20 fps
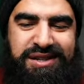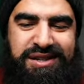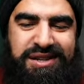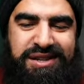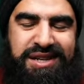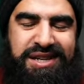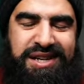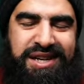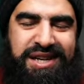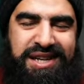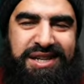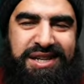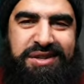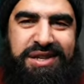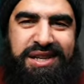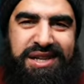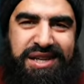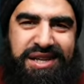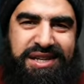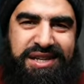online. I go,
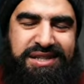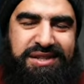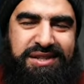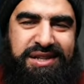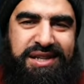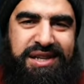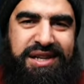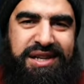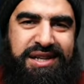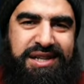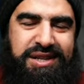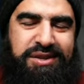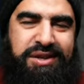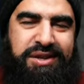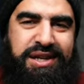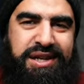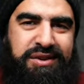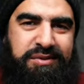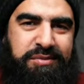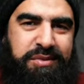Yeah. So then I said,
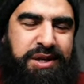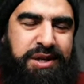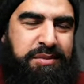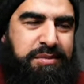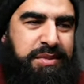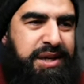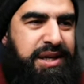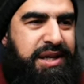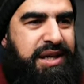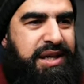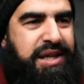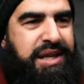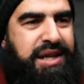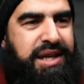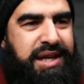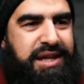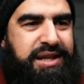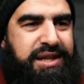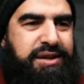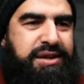Okay, give him my number.
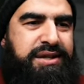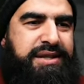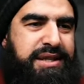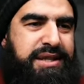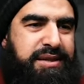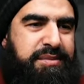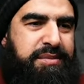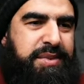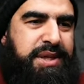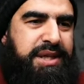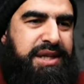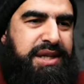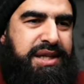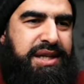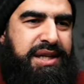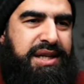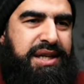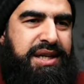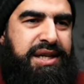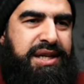And he contacted me.
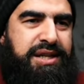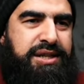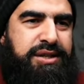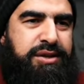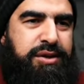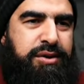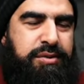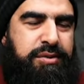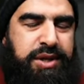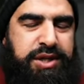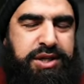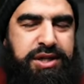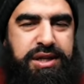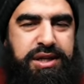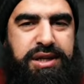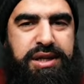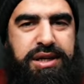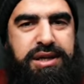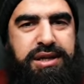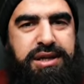So
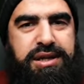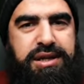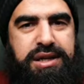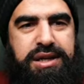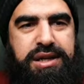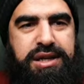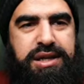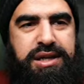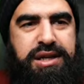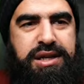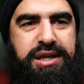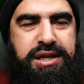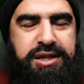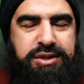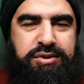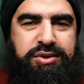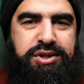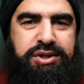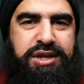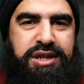mashallah, uh
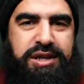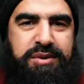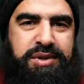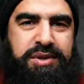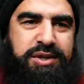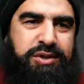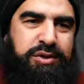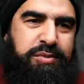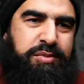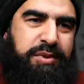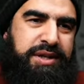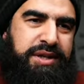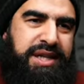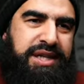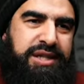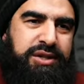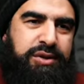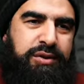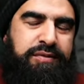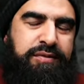khasu inshallah, I'm gonna do a
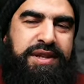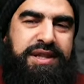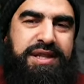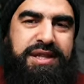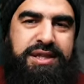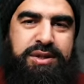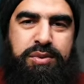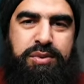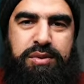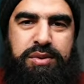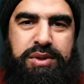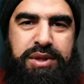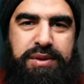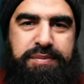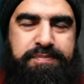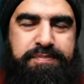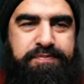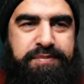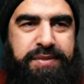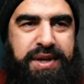podcast hopefully this week with
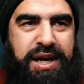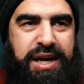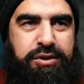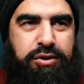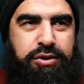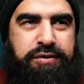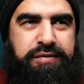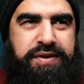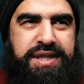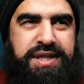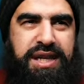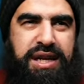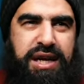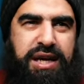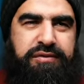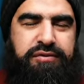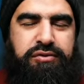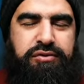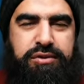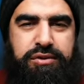him. I don't know if it's
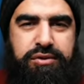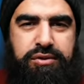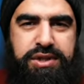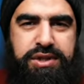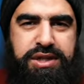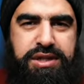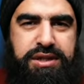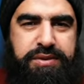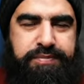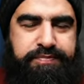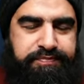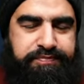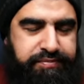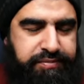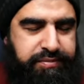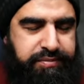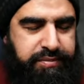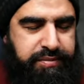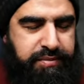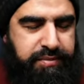live or recorded.
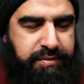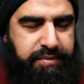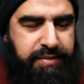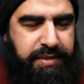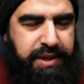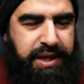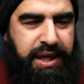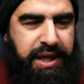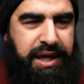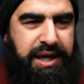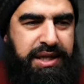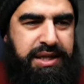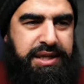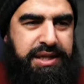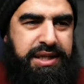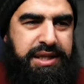And